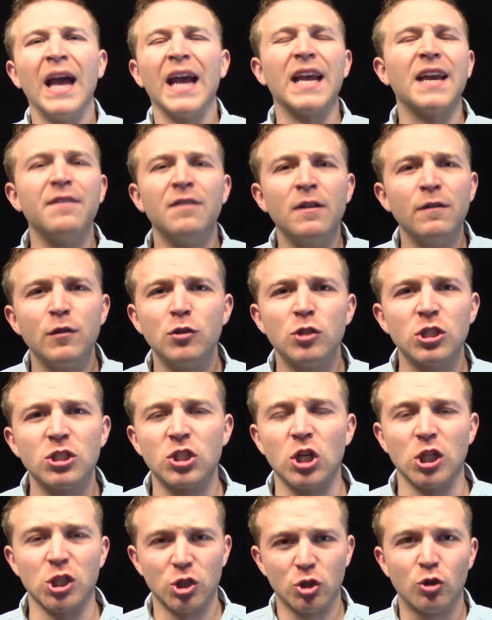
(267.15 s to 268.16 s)
Even if you just
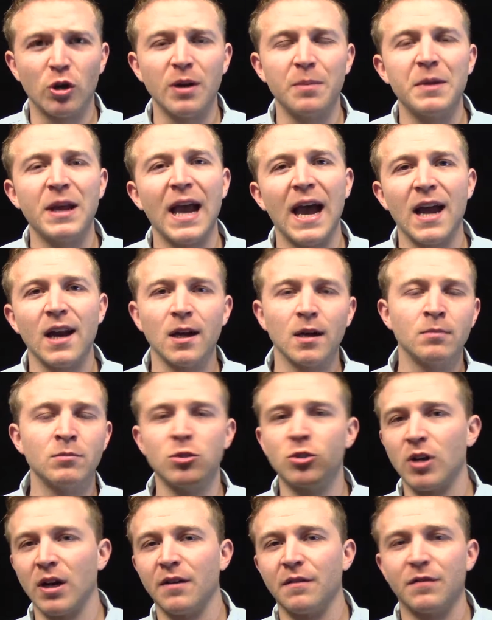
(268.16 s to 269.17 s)
start screaming at them, you
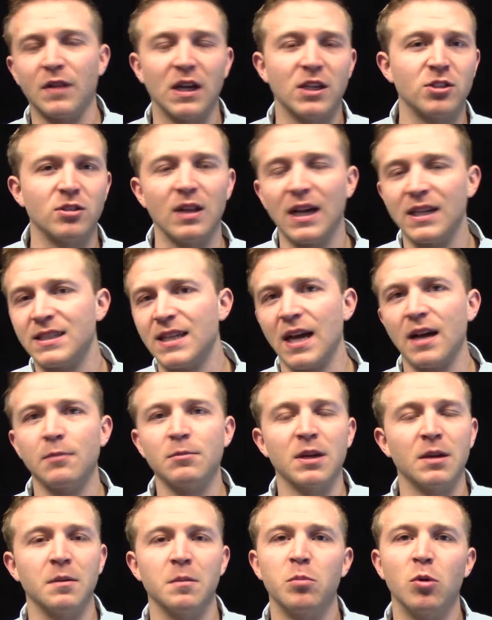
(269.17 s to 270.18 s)
try to flash your lights at them,
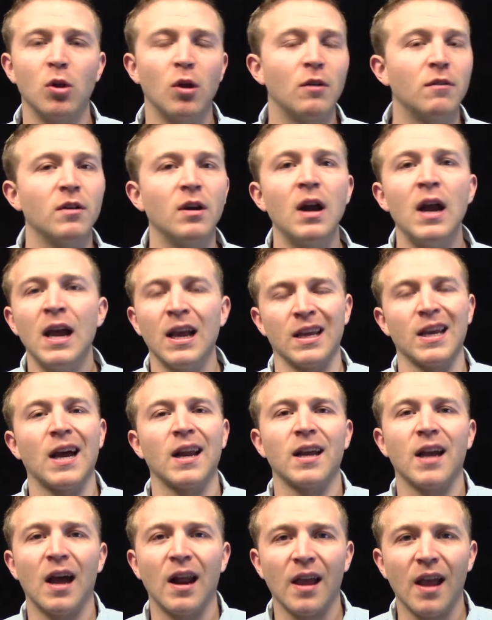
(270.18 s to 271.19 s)
get them to pull over, yada,
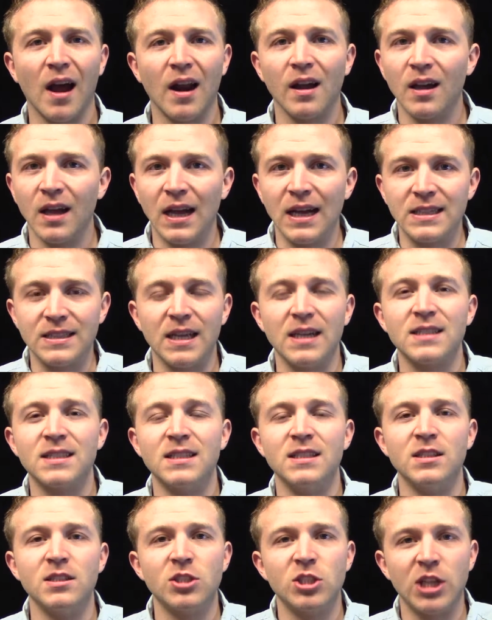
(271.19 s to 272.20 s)
yada, yada, it
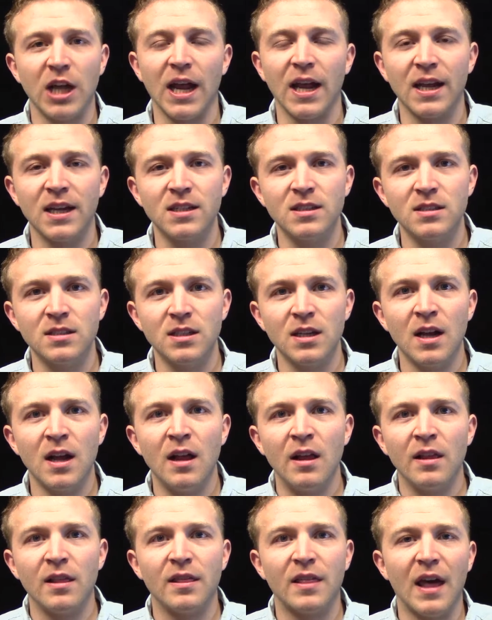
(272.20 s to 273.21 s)
doesn't change
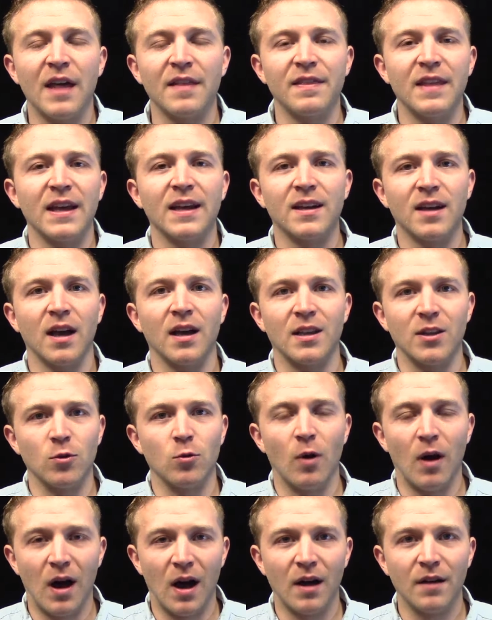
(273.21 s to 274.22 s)
that they cut you
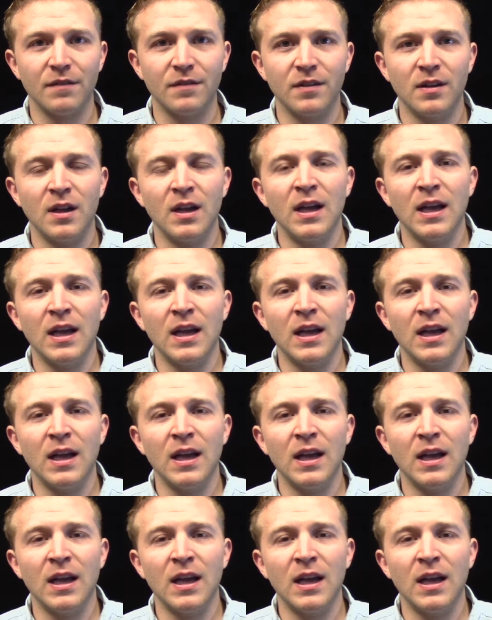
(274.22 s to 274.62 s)
off.